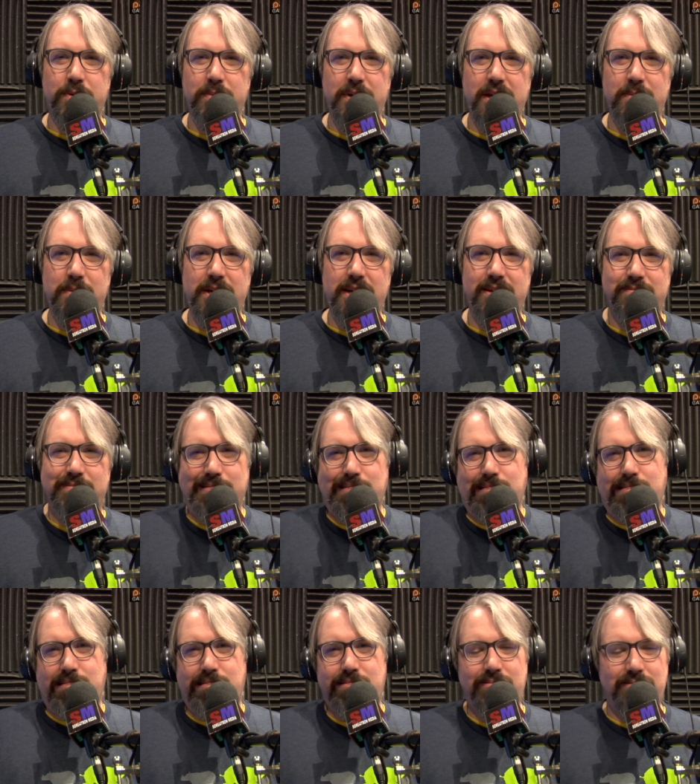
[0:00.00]
maybe.
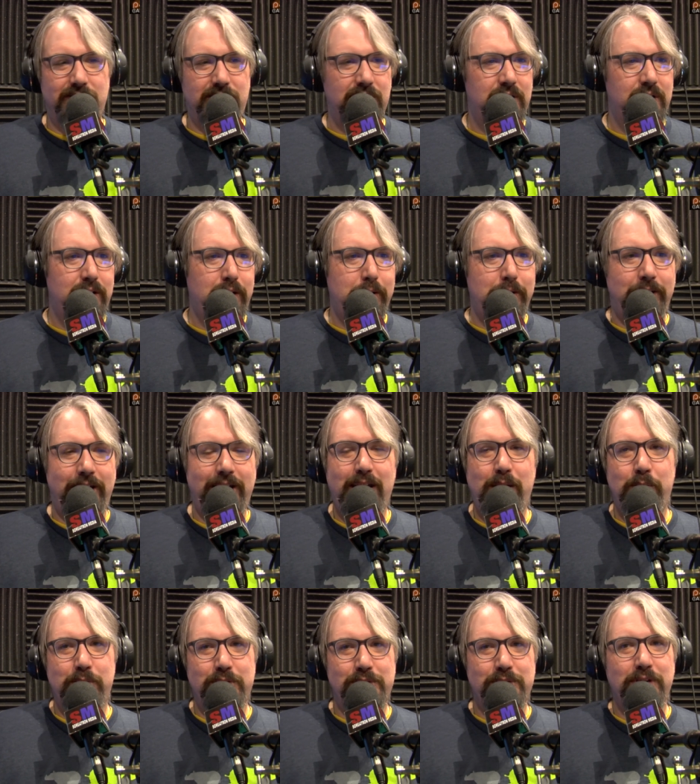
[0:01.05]
Mm. Like it
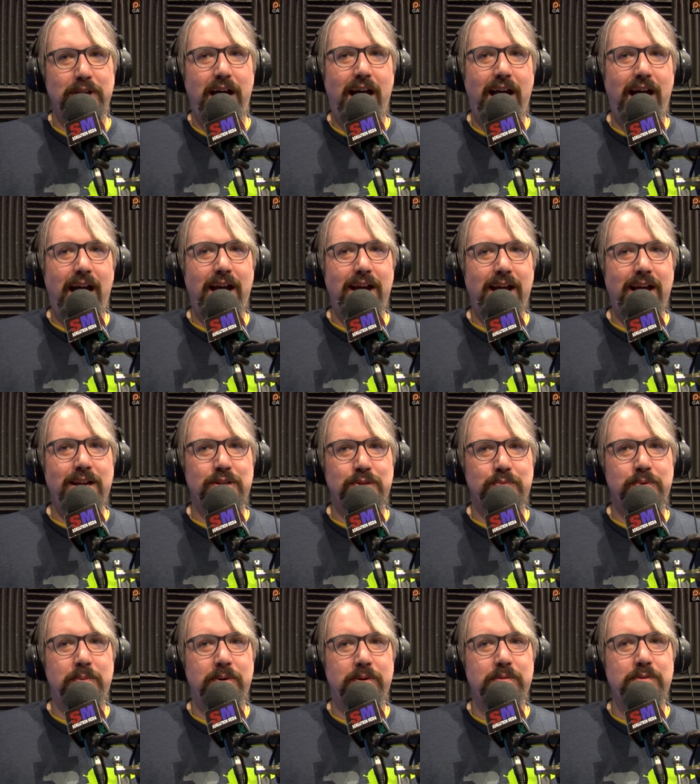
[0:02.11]
was, I, I just
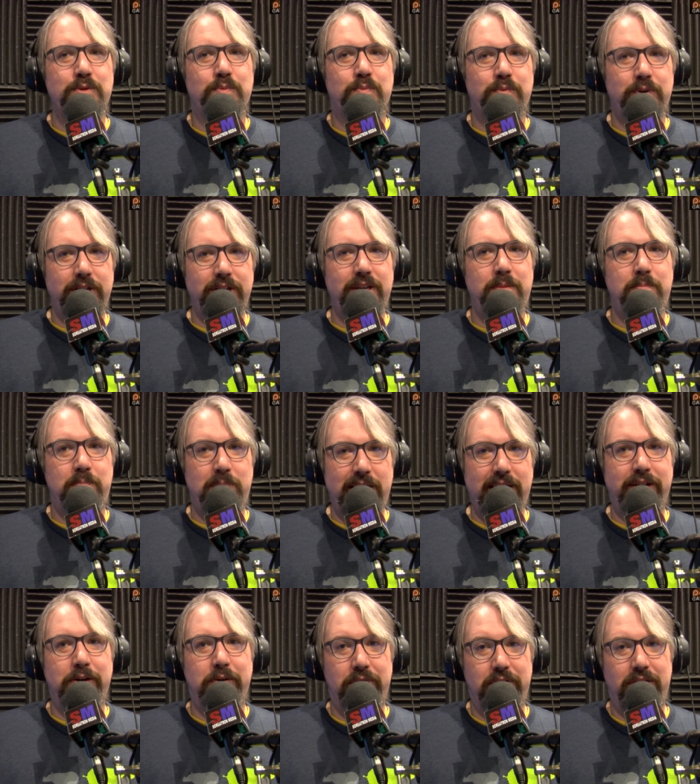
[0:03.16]
remember it was really
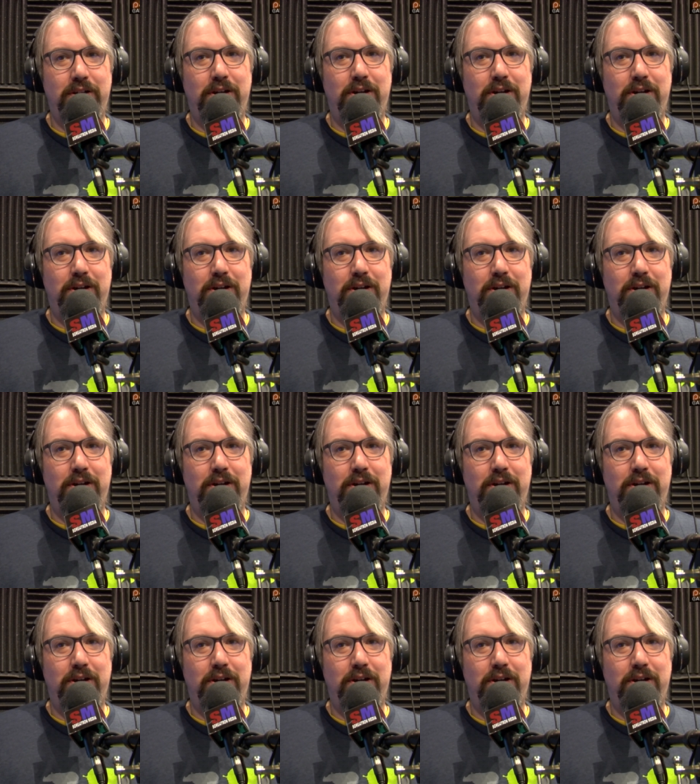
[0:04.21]
big over the